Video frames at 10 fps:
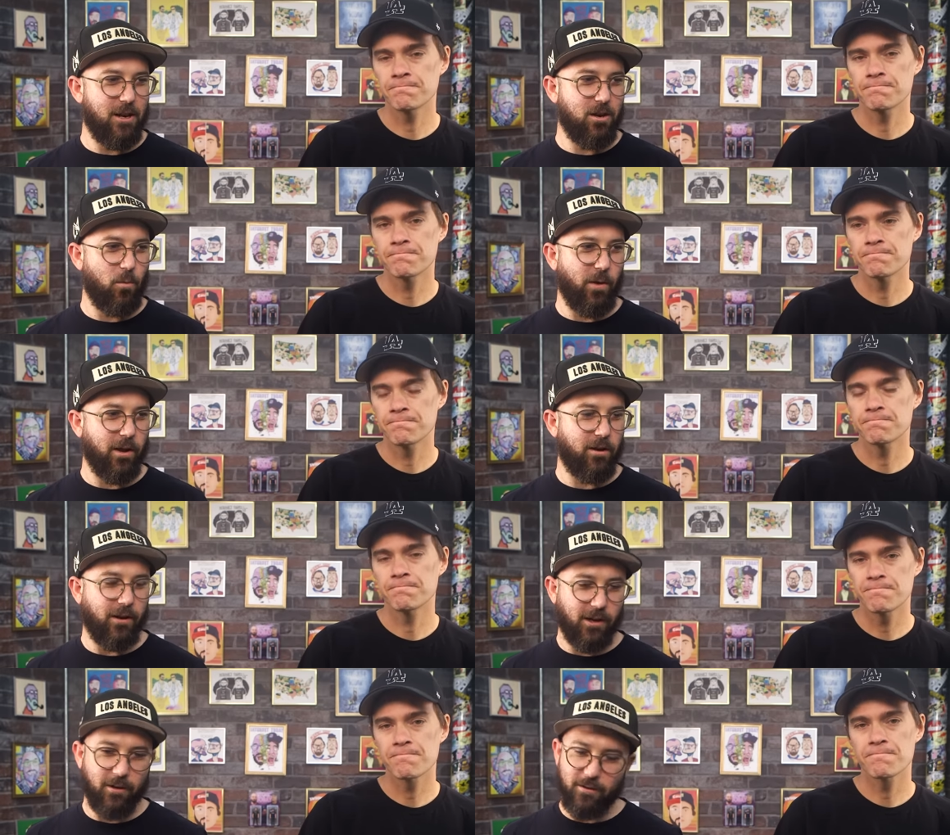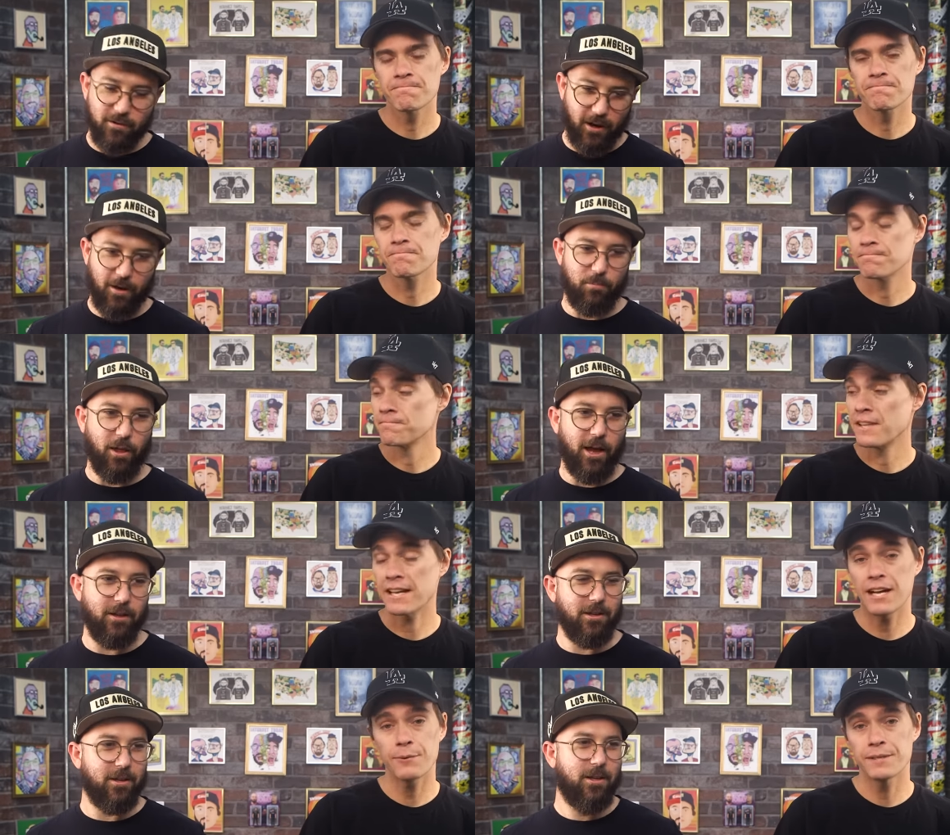Speaker 1: They needed a win, and I, am
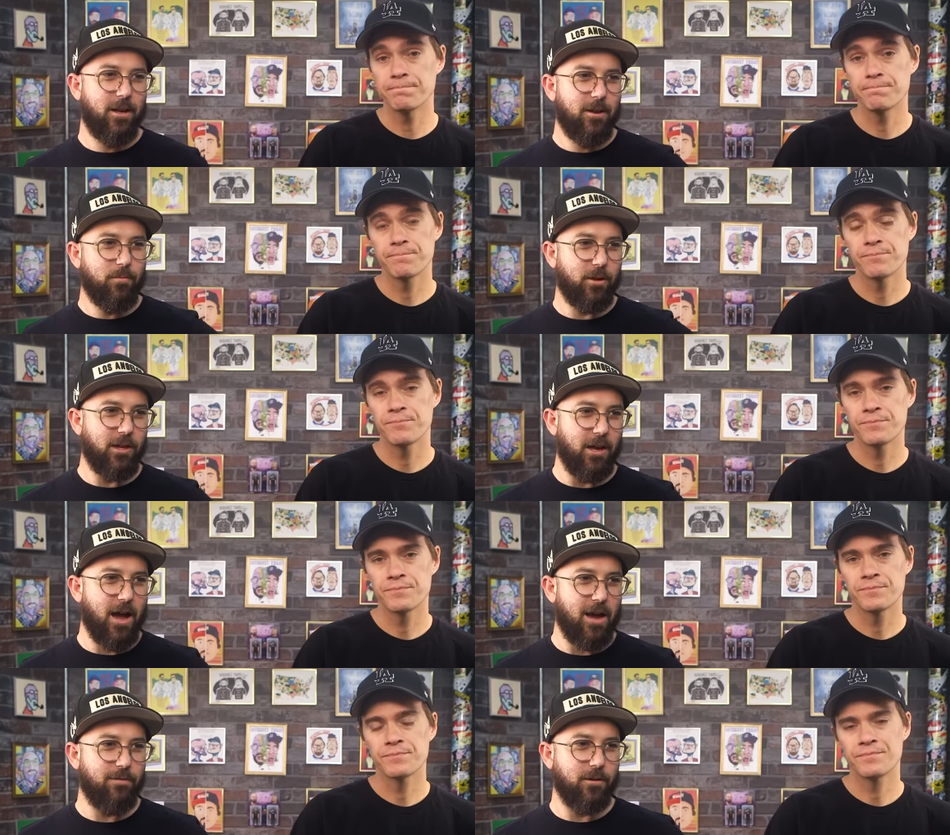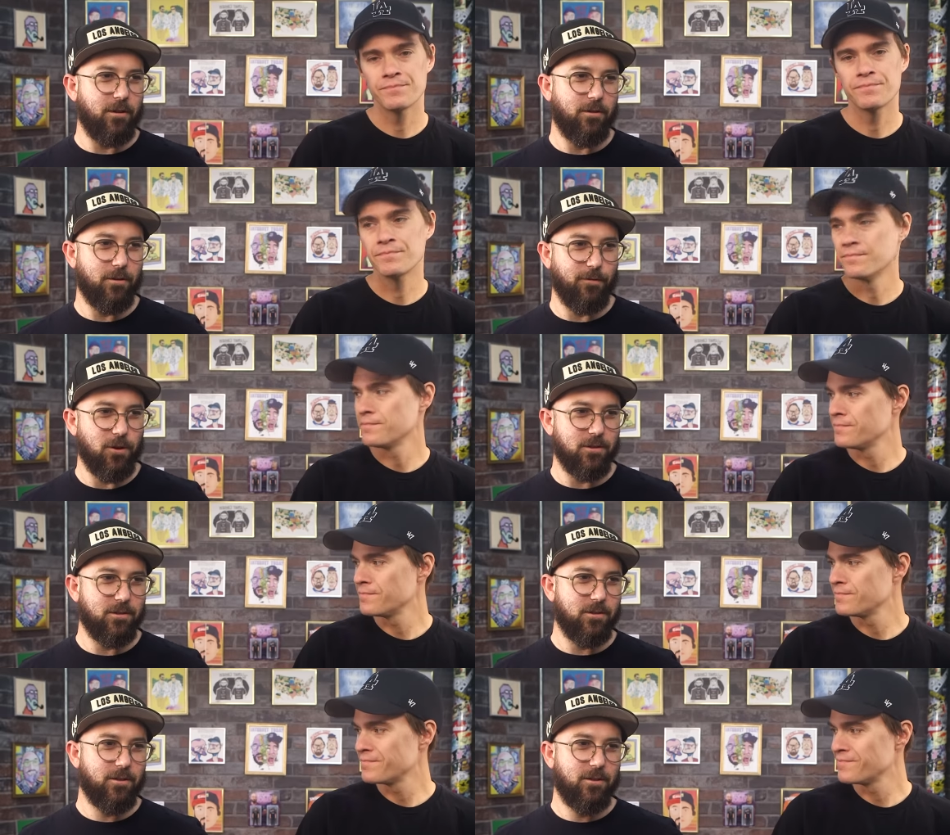glad that one. King Ivan the
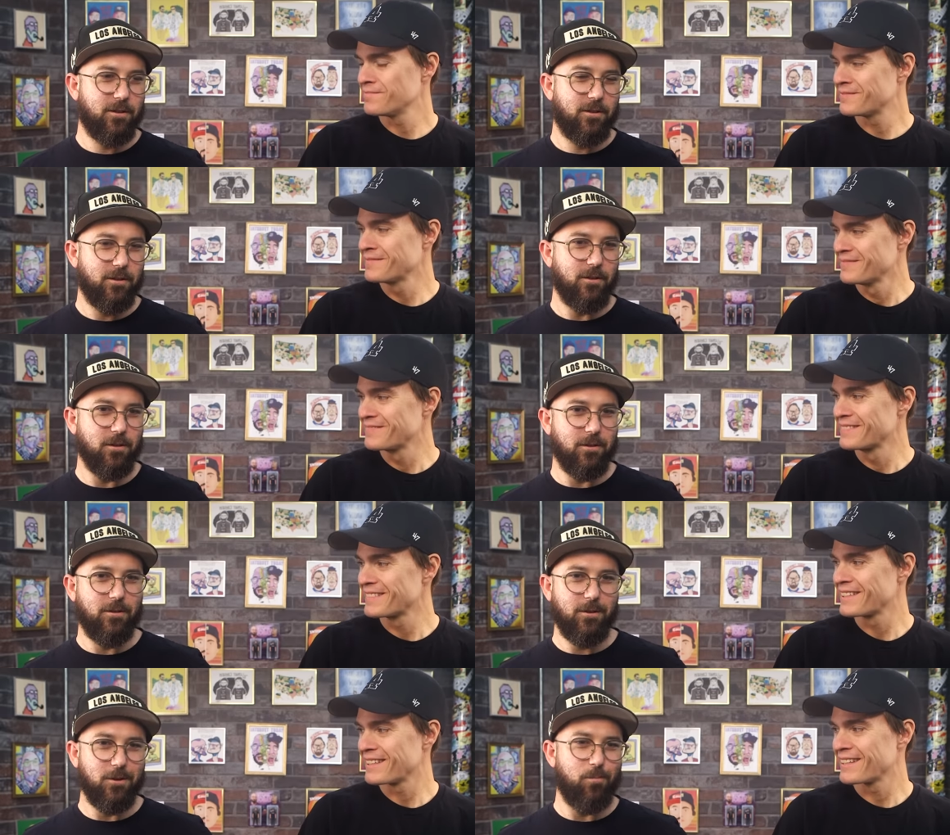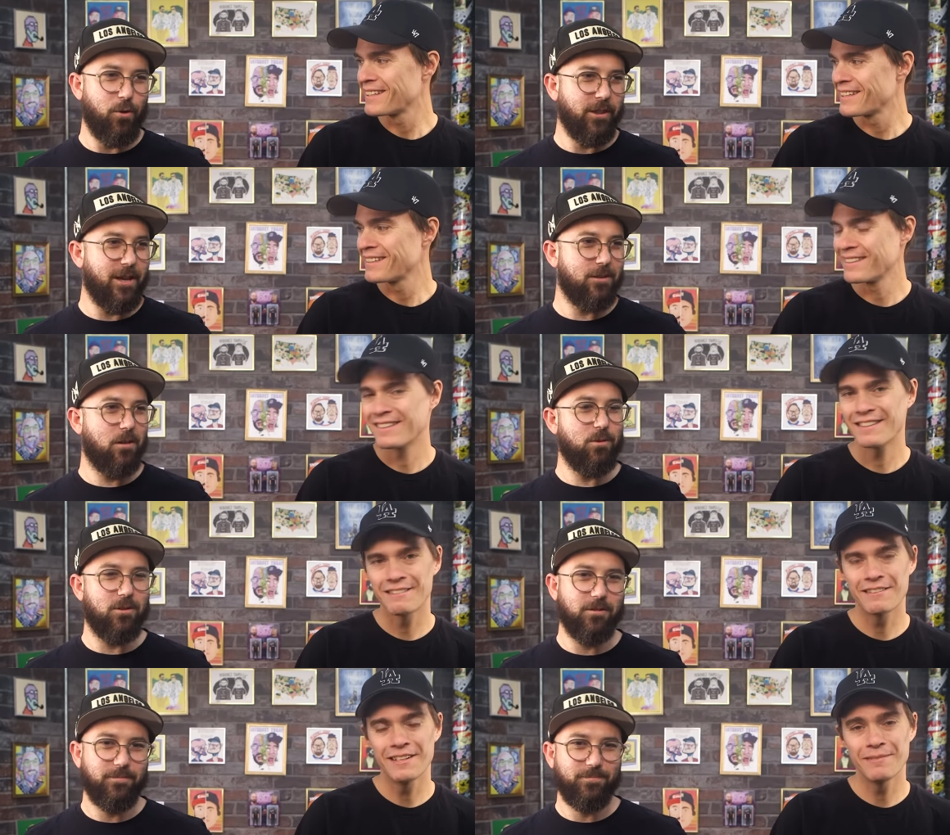First could could bring that
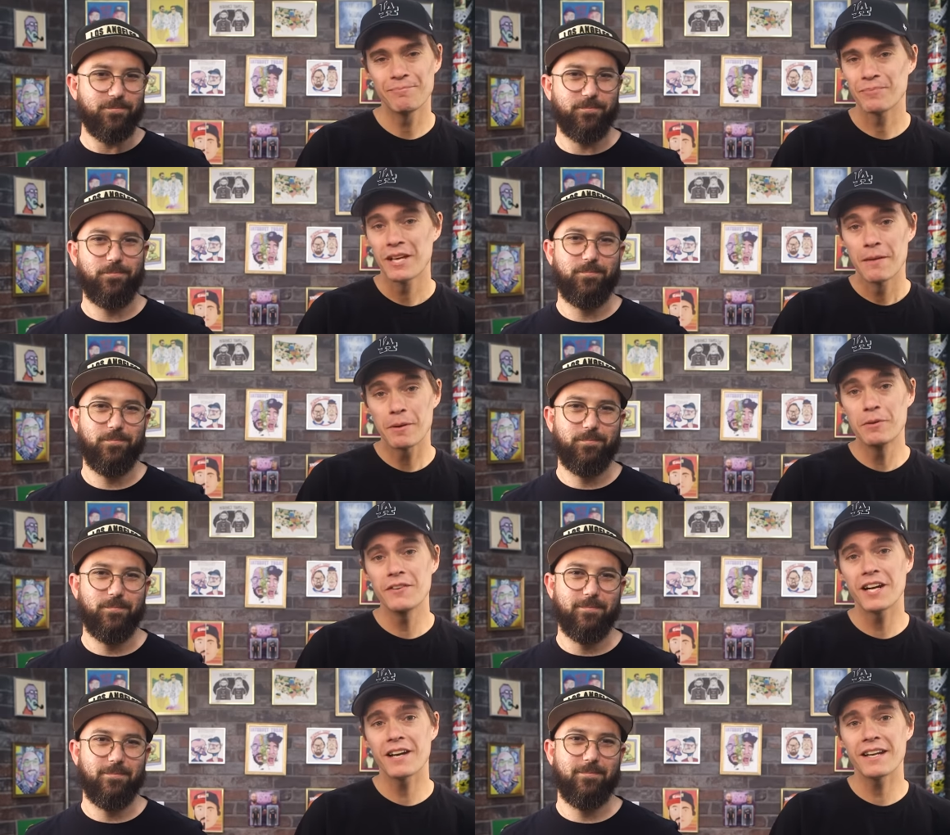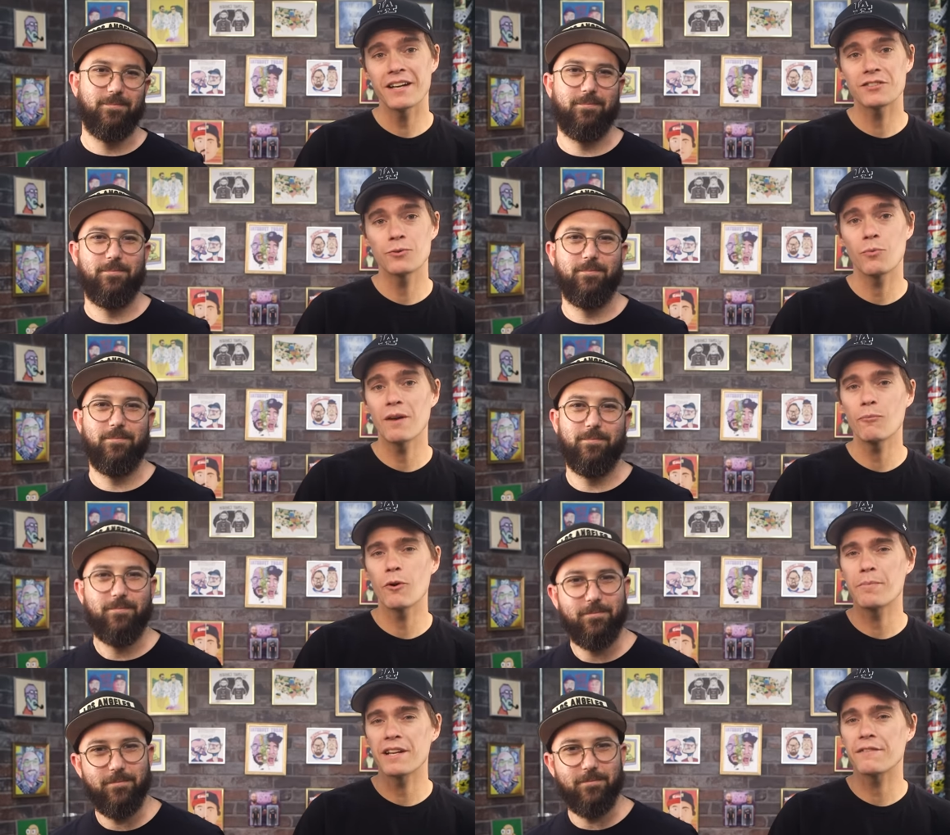W.
Speaker 2: Yeah. But moving on now to one
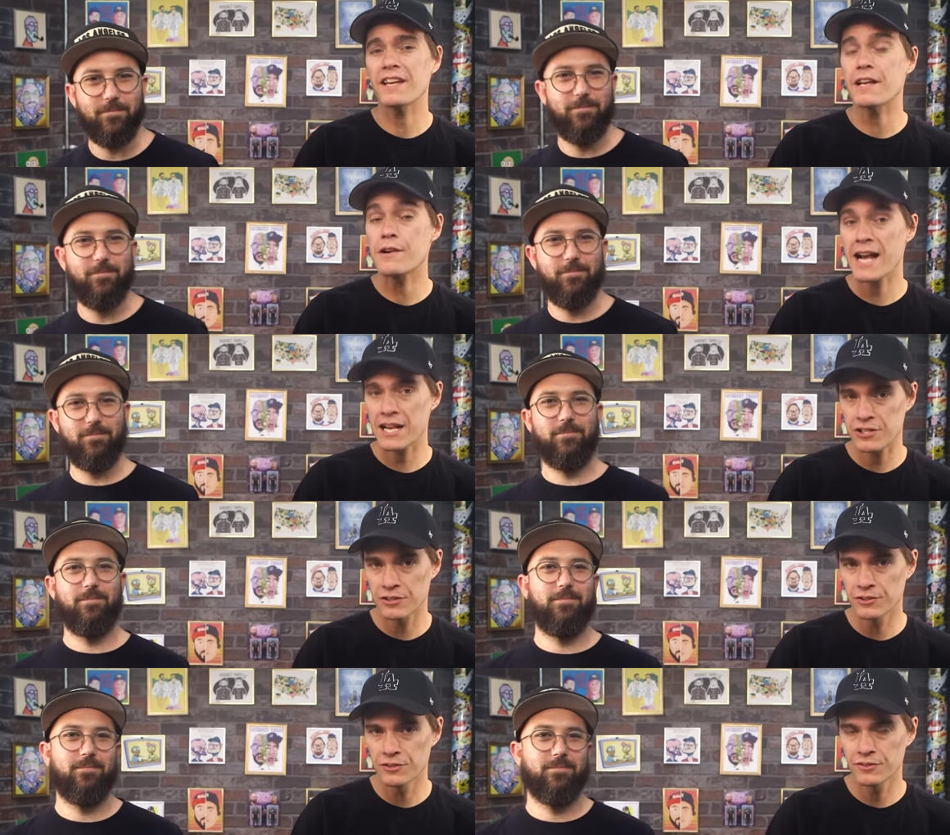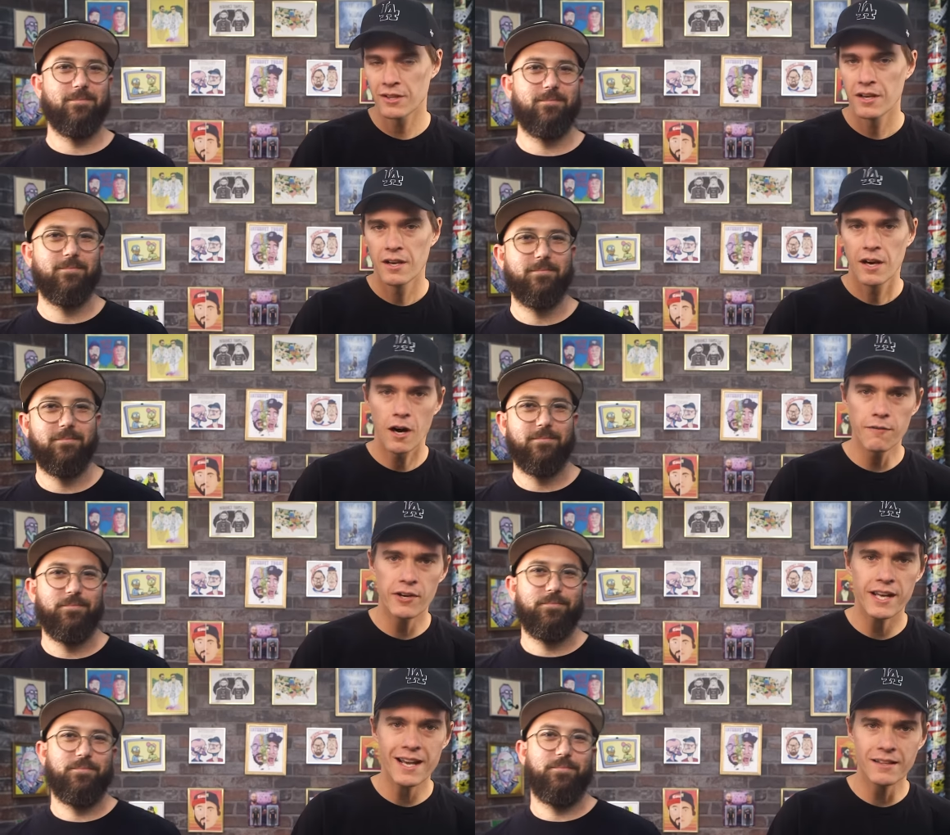more bit of international news.
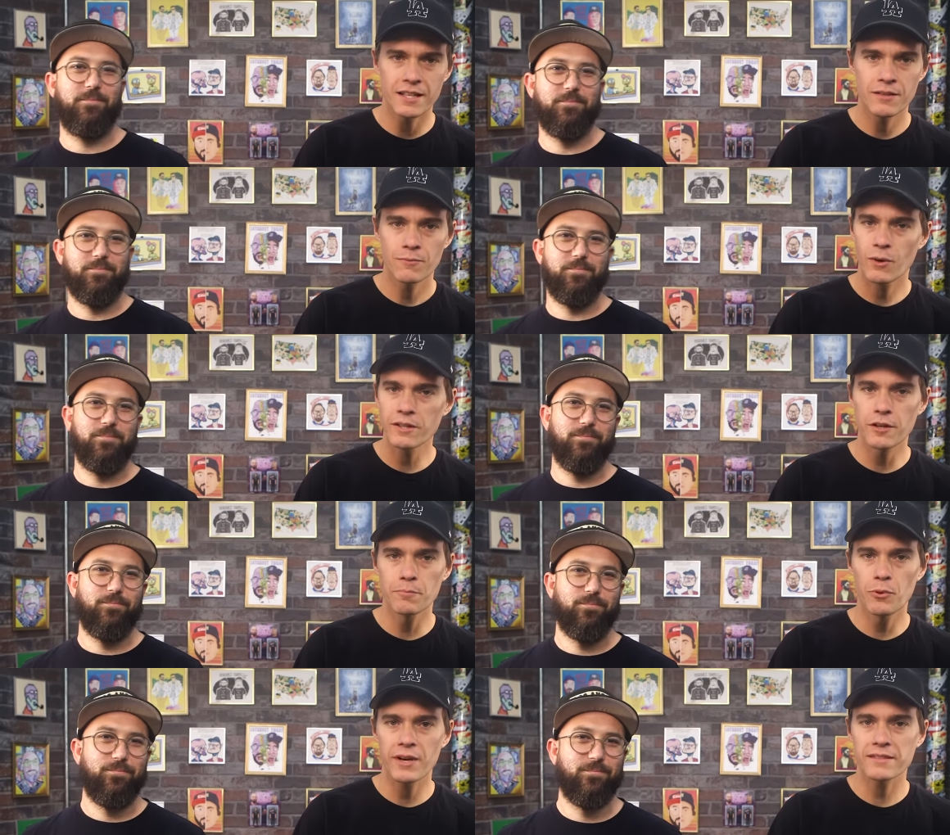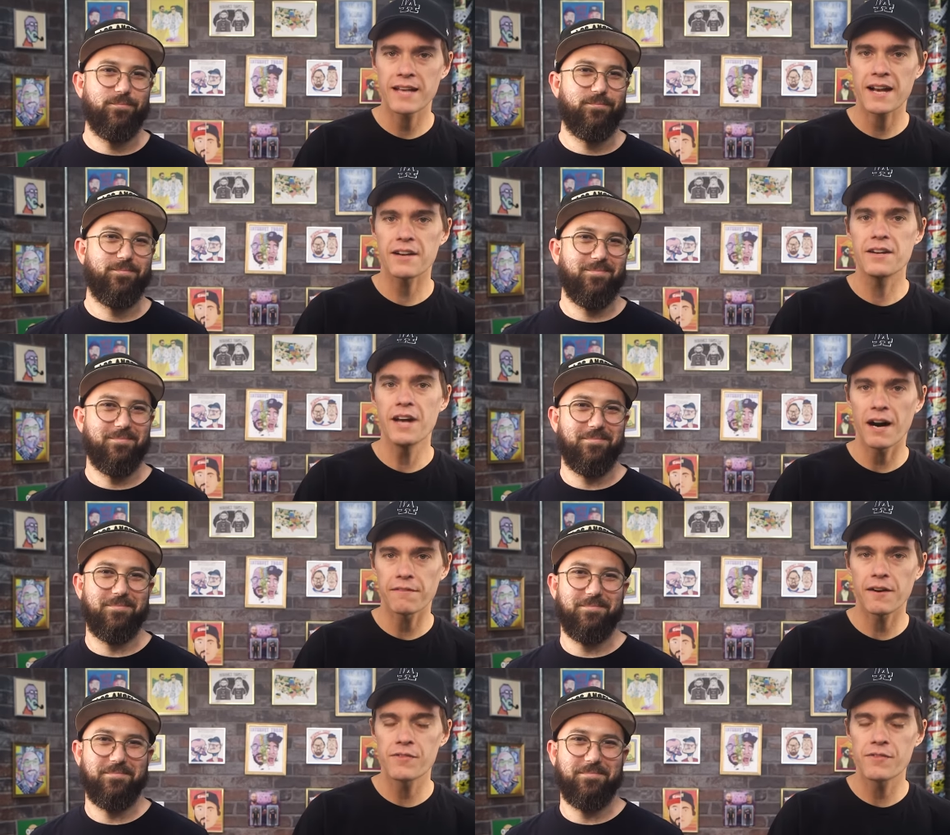Over in England, one little boy has had enough